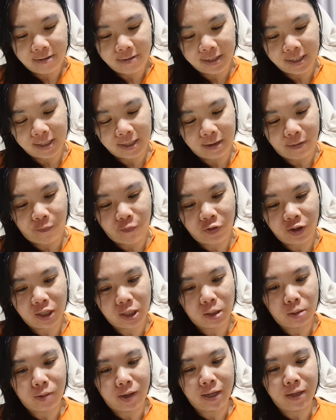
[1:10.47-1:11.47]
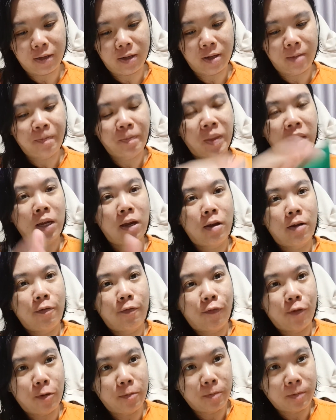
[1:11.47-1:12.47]
what's the first one?
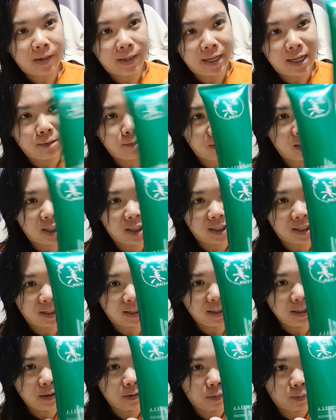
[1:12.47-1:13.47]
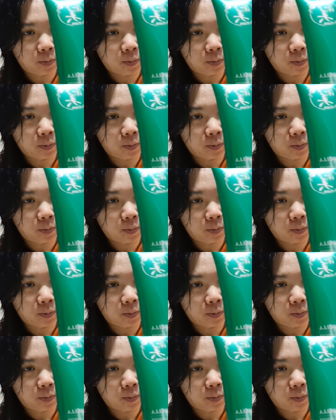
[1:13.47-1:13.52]
Foam cleanser.